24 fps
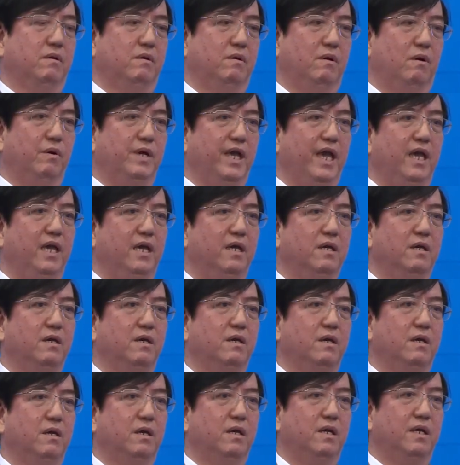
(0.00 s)
Okay?
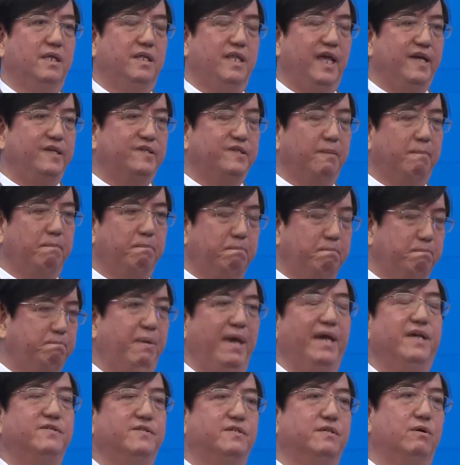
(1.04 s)
That is the
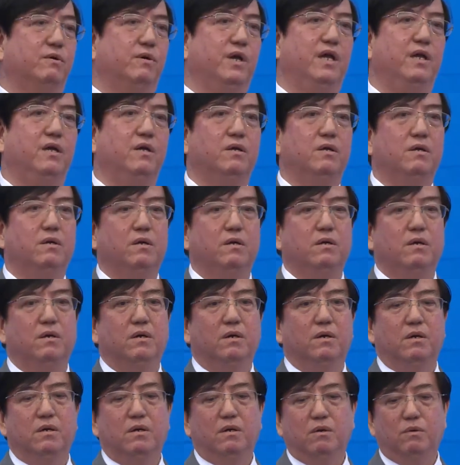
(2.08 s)
best, okay?
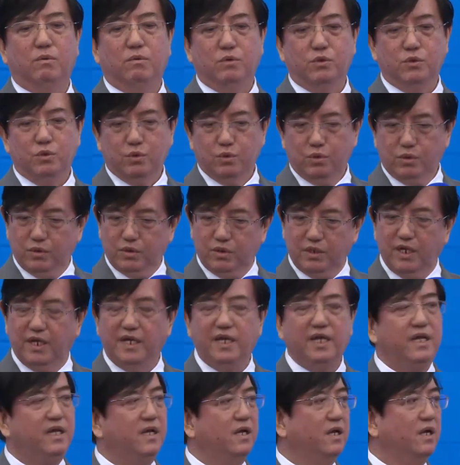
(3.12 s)

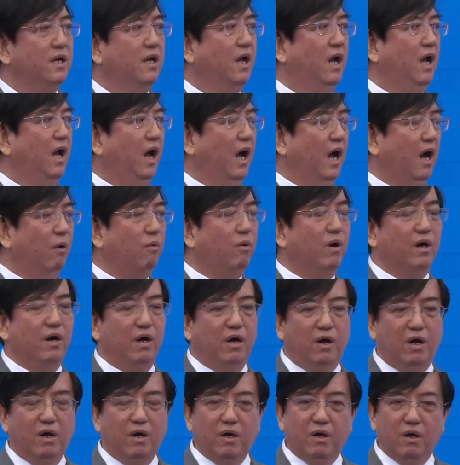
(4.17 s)
Nearly
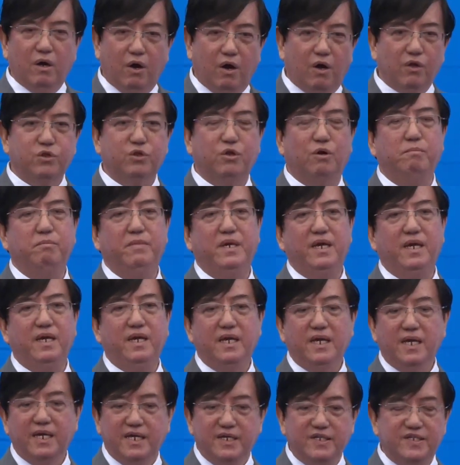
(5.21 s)
our Atomy
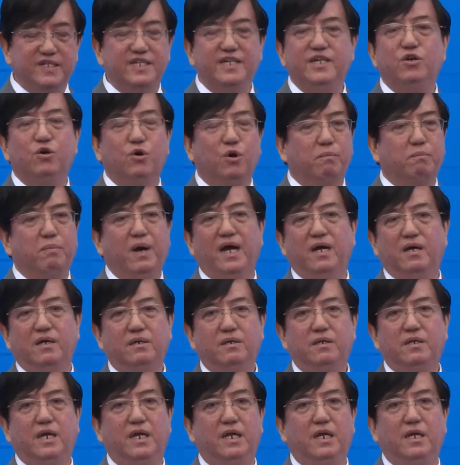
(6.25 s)
CEO part,
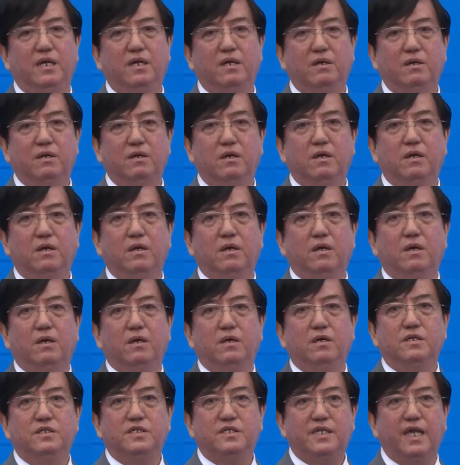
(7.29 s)
nearly.
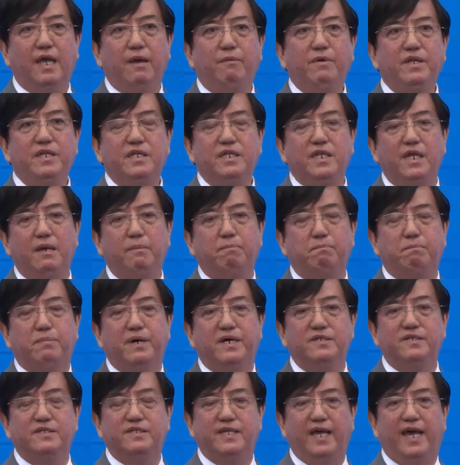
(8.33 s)

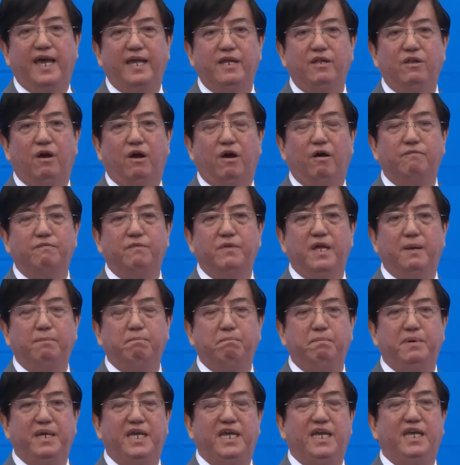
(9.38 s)
70% of the
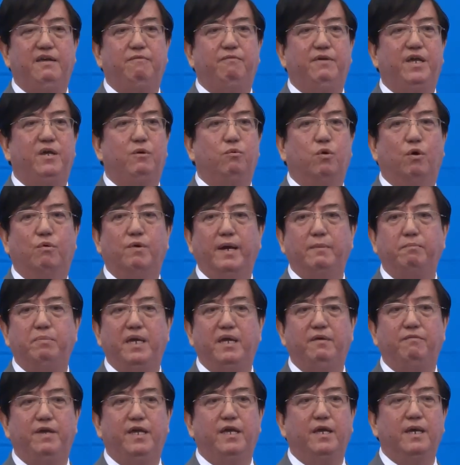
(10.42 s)
PV, worldwide
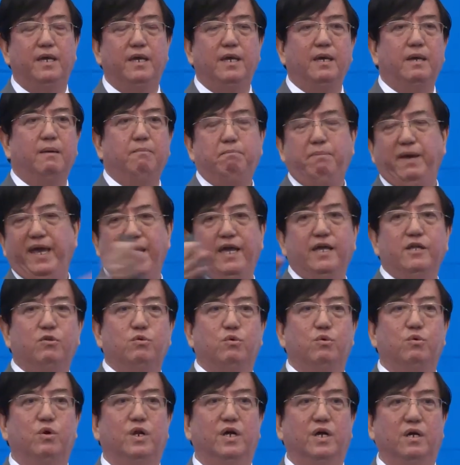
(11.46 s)
PV, pay
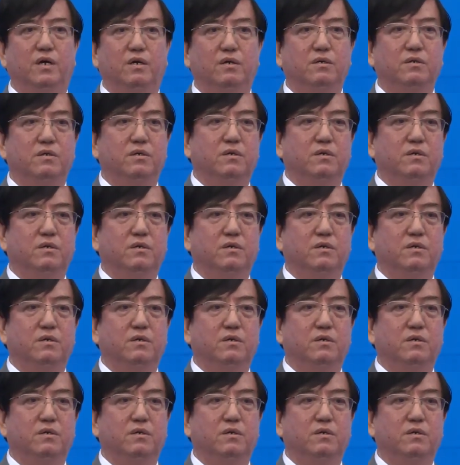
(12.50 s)
to the,